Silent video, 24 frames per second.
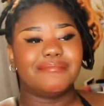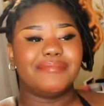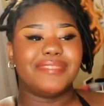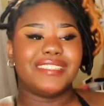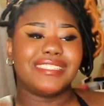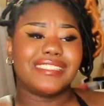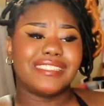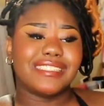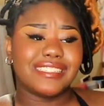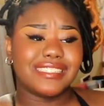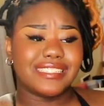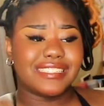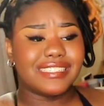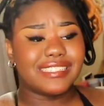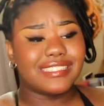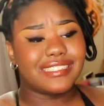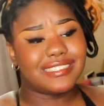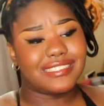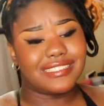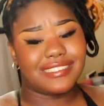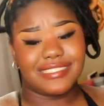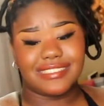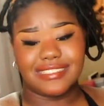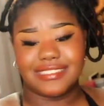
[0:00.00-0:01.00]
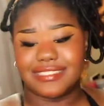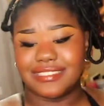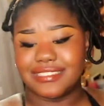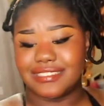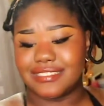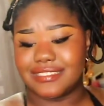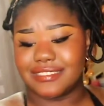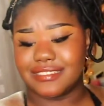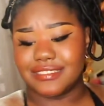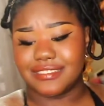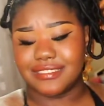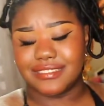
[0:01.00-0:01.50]

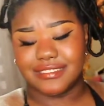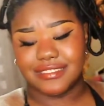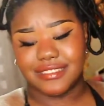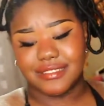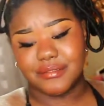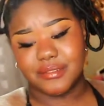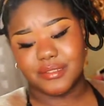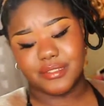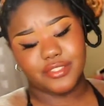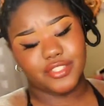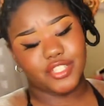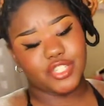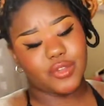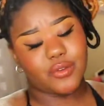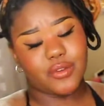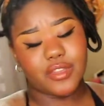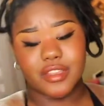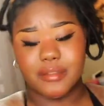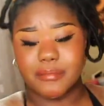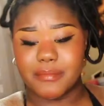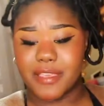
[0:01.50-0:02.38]
because they were joking